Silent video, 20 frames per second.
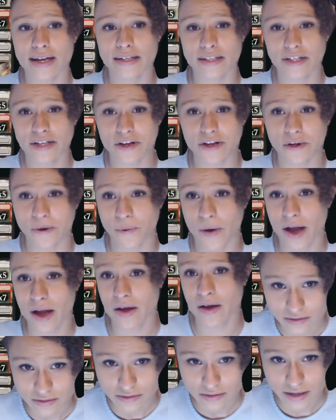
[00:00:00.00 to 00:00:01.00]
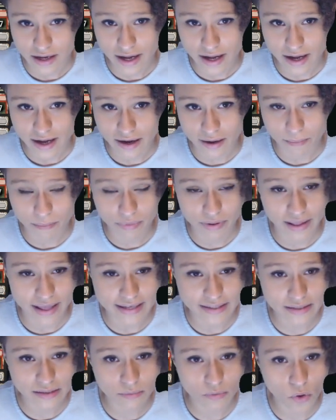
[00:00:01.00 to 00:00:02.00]
to play
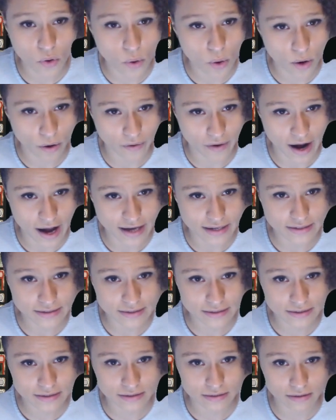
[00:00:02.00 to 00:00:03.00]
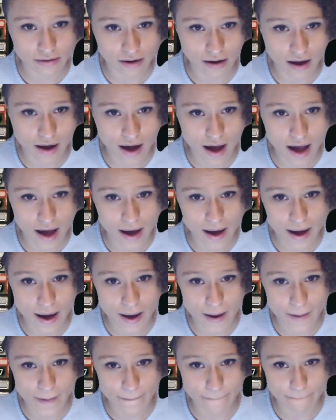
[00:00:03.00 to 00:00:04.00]
some auras,
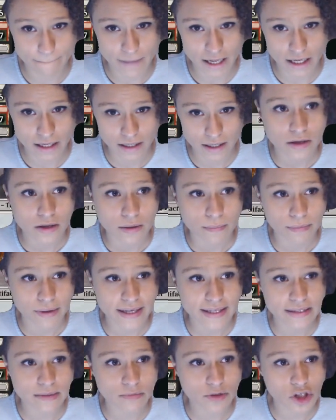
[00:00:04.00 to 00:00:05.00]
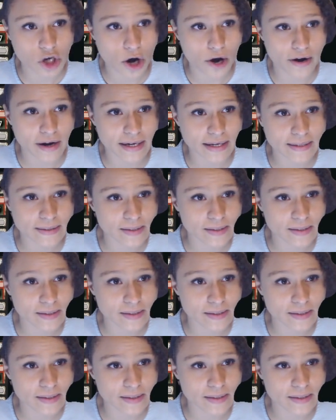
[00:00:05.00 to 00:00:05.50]
play some targeted